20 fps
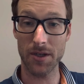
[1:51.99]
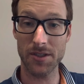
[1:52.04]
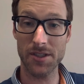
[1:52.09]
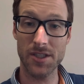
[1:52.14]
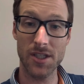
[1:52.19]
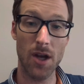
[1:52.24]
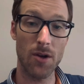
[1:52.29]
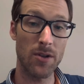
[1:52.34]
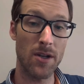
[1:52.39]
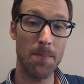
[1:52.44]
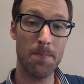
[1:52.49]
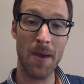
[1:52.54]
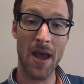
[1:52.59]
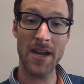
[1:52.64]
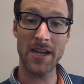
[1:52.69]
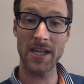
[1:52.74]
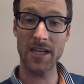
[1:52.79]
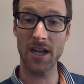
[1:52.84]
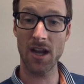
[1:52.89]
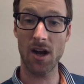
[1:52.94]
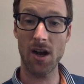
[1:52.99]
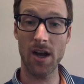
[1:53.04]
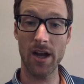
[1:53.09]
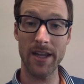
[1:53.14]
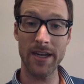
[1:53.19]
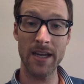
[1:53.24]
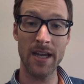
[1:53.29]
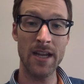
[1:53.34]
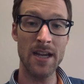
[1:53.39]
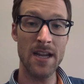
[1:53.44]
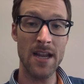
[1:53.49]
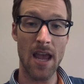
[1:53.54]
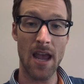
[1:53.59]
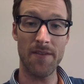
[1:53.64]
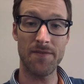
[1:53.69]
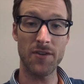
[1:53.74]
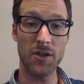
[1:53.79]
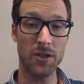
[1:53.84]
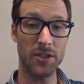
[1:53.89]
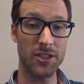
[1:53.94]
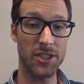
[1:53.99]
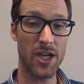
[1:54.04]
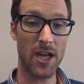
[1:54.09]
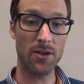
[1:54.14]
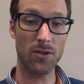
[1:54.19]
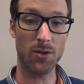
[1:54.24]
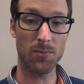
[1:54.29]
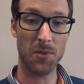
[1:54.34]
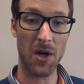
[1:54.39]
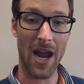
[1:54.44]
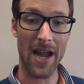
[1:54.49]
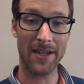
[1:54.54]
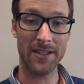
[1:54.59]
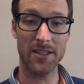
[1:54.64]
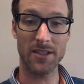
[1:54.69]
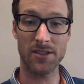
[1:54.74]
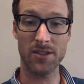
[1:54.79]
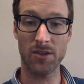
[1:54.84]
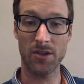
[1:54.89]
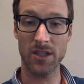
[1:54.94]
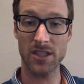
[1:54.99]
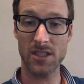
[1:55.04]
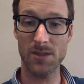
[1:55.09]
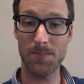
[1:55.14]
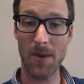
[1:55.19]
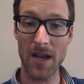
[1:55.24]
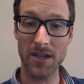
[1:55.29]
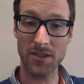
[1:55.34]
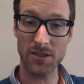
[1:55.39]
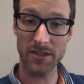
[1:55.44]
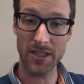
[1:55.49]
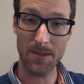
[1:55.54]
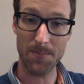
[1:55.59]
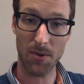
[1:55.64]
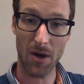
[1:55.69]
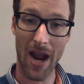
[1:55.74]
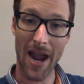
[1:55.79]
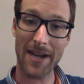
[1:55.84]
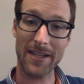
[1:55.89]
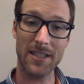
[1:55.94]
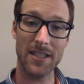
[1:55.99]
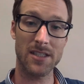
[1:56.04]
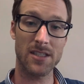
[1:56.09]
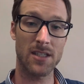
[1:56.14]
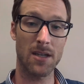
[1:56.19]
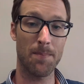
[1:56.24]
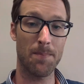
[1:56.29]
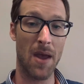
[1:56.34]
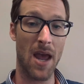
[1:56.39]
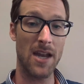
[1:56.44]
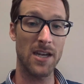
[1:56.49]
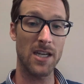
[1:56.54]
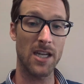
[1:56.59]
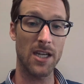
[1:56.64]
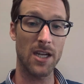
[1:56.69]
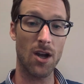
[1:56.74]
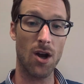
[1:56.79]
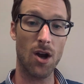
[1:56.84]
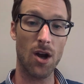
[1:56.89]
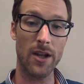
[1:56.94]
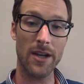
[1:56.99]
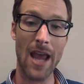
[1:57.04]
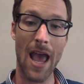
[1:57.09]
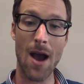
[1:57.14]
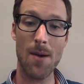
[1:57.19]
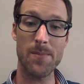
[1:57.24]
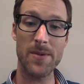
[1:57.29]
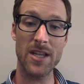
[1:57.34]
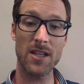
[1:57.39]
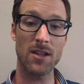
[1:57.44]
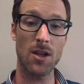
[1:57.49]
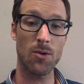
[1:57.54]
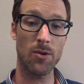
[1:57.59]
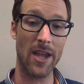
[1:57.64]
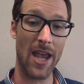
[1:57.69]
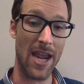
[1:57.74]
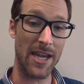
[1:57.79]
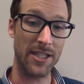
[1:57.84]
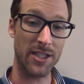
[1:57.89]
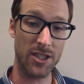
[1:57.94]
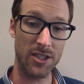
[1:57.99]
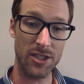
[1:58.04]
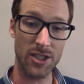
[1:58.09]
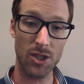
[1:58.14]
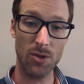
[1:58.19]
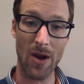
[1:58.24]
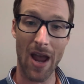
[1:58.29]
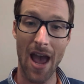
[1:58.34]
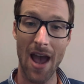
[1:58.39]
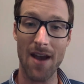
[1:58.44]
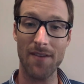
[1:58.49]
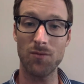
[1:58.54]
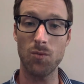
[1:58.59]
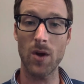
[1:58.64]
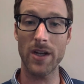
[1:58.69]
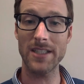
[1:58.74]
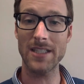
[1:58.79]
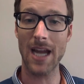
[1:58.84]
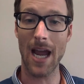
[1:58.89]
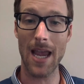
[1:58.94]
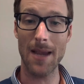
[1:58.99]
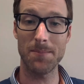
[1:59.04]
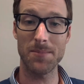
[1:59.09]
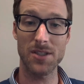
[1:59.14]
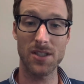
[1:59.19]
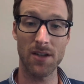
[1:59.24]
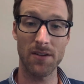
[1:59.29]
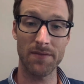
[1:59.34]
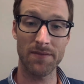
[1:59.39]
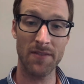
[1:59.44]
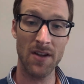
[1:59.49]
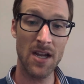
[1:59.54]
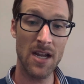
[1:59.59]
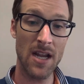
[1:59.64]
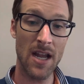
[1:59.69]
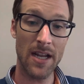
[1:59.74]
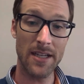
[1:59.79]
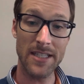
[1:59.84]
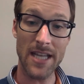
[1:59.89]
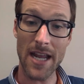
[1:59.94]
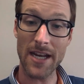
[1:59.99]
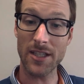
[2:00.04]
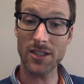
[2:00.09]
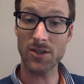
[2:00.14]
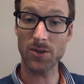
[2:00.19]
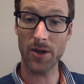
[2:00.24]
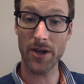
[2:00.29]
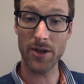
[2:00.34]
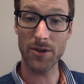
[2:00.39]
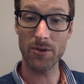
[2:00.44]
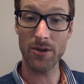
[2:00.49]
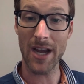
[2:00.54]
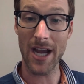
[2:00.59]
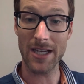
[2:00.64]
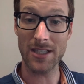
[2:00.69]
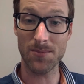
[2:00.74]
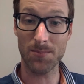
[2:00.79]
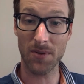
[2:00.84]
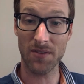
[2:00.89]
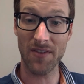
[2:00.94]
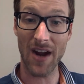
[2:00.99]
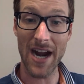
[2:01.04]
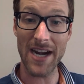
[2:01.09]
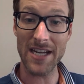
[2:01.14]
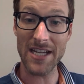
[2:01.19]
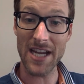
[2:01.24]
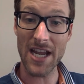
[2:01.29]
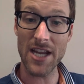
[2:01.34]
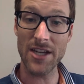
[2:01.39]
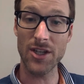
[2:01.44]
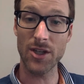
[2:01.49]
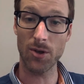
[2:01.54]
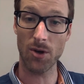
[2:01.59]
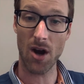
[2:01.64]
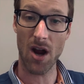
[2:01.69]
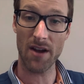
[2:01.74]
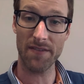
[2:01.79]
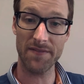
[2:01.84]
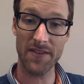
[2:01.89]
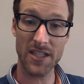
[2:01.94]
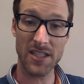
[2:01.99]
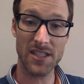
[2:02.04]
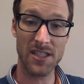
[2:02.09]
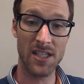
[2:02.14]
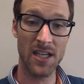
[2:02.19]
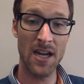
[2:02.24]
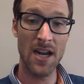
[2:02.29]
So depending on if you're a general practice or a specialty practice, depending on how many locations you have, what types of dentistry are you guys providing in your office,